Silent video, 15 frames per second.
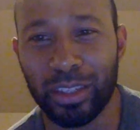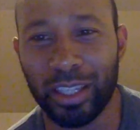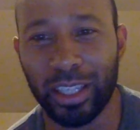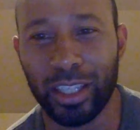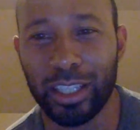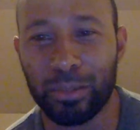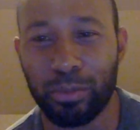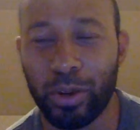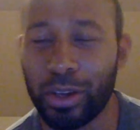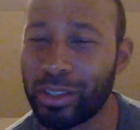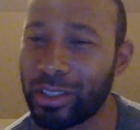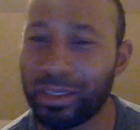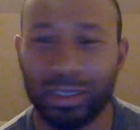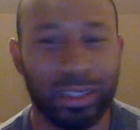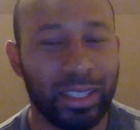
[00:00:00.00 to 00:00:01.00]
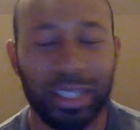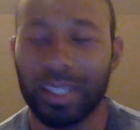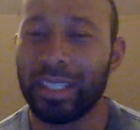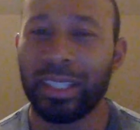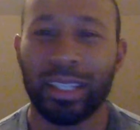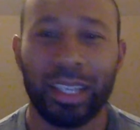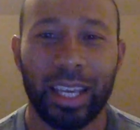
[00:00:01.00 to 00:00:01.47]
lease purchase,
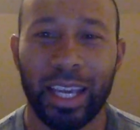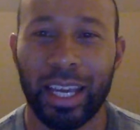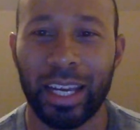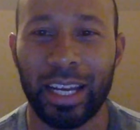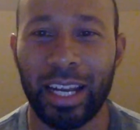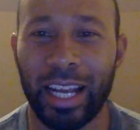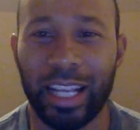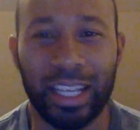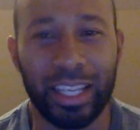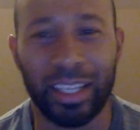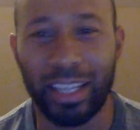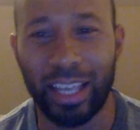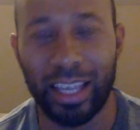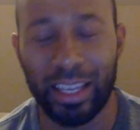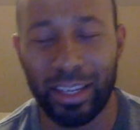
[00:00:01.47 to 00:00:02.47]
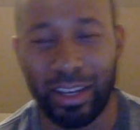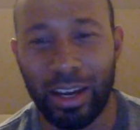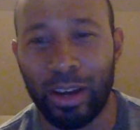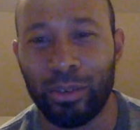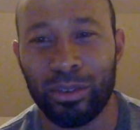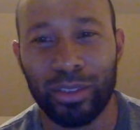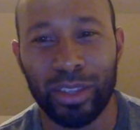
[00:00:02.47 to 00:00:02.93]
and
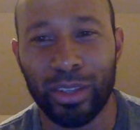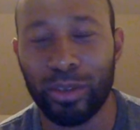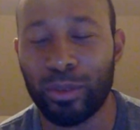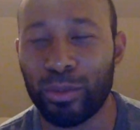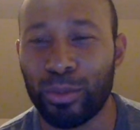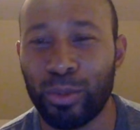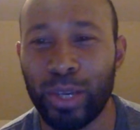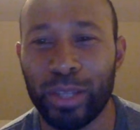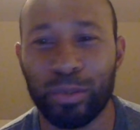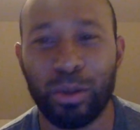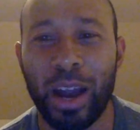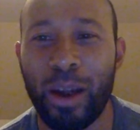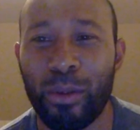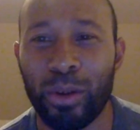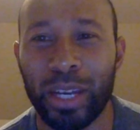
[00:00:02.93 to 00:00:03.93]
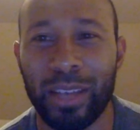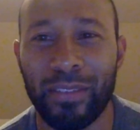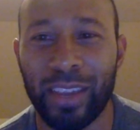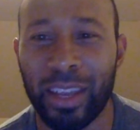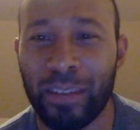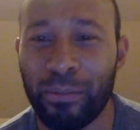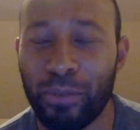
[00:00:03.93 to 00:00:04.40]
there was weeks where I wasn't
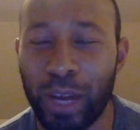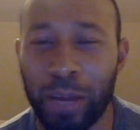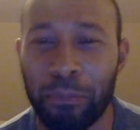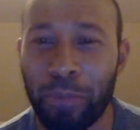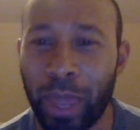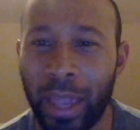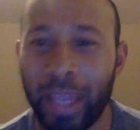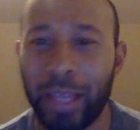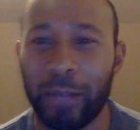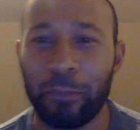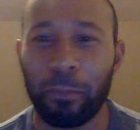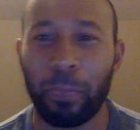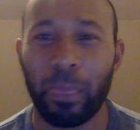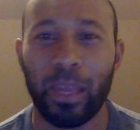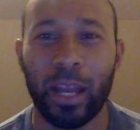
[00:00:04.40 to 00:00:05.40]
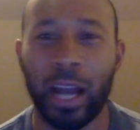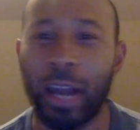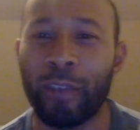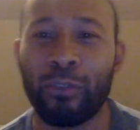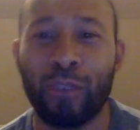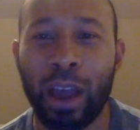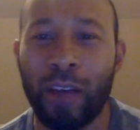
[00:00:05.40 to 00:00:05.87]
even getting fucking paid. You know,
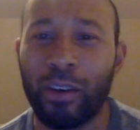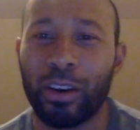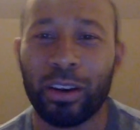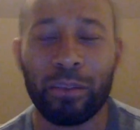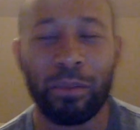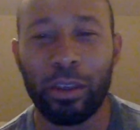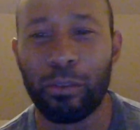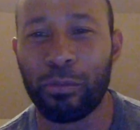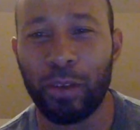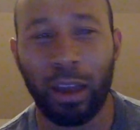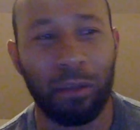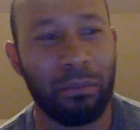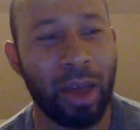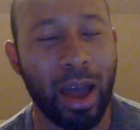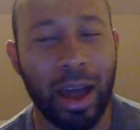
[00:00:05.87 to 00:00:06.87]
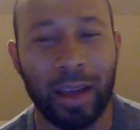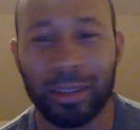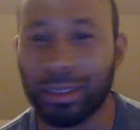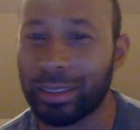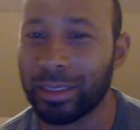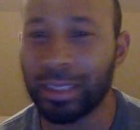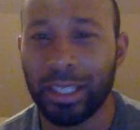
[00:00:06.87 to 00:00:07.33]
I'd drive all the motherfucking
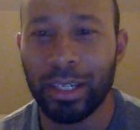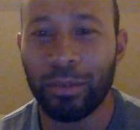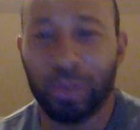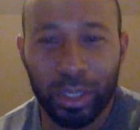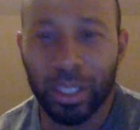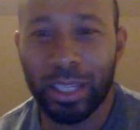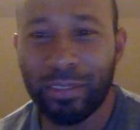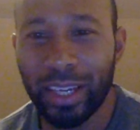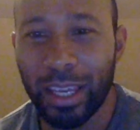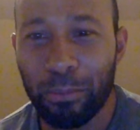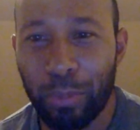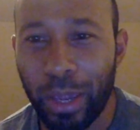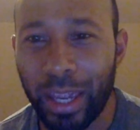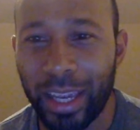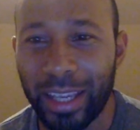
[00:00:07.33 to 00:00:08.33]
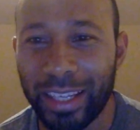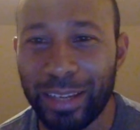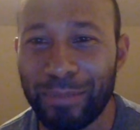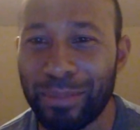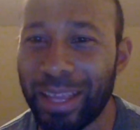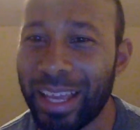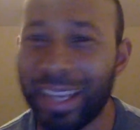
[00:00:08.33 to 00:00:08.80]
miles and wouldn't even get paid.
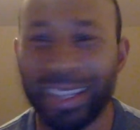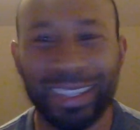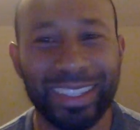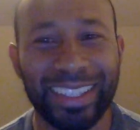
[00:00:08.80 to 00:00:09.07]
I'm like,